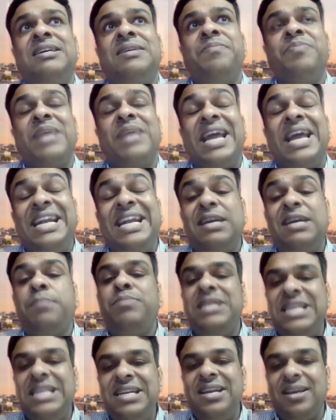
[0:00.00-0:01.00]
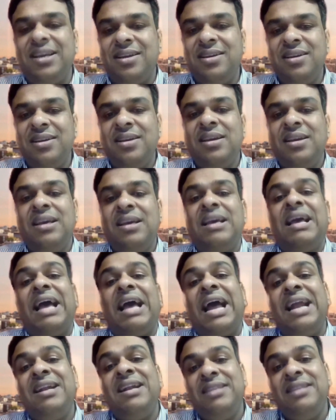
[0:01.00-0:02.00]
end up needing,
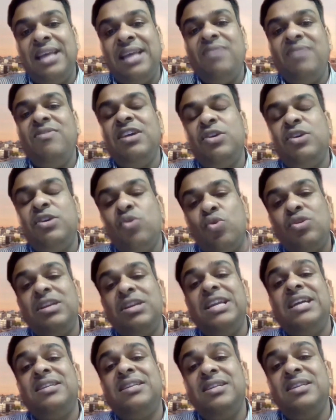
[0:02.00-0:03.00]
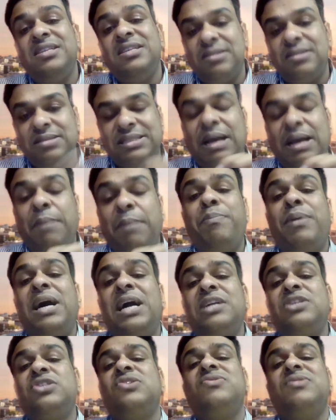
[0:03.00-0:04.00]
and then we co-create some
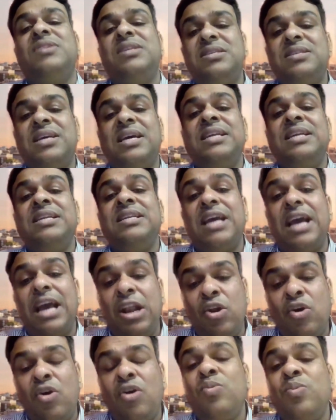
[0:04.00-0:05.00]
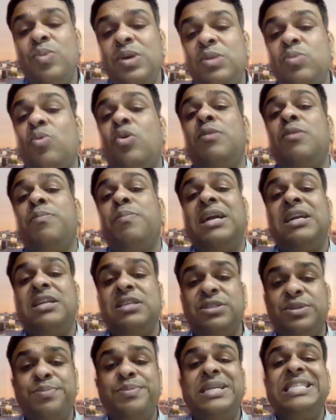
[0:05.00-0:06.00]
parts of the design along with what
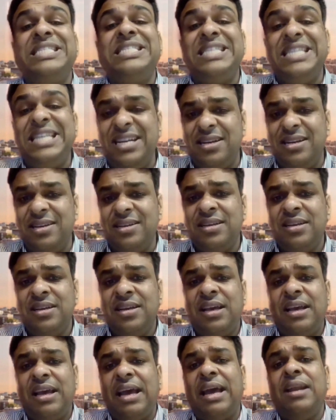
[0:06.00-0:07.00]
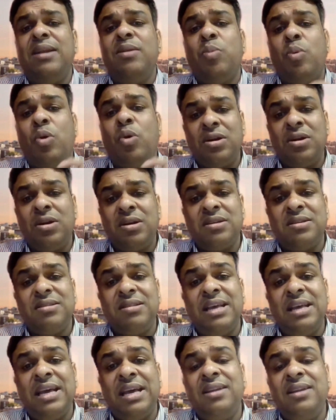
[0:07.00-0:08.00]
participants need and what
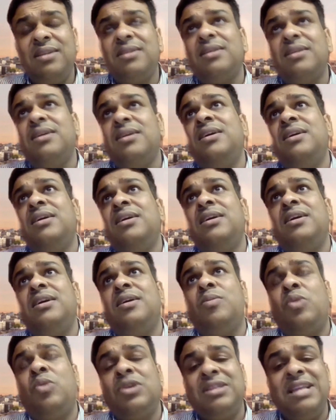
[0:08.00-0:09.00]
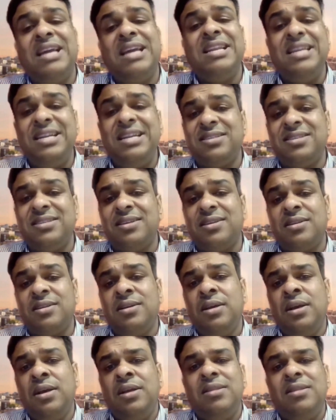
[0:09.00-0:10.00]
their needs are.
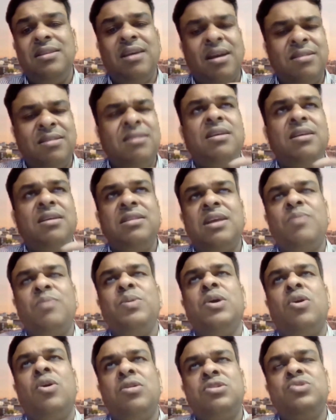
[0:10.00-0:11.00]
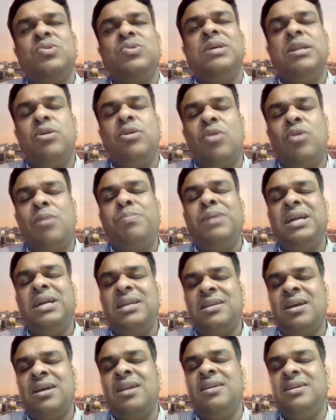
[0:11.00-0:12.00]
The other thing that we also incorporate
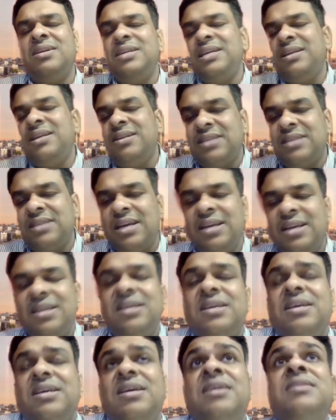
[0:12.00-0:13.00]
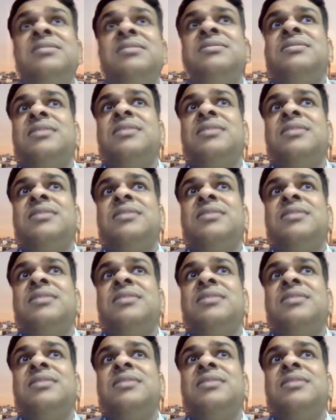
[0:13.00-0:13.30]
in our learning design is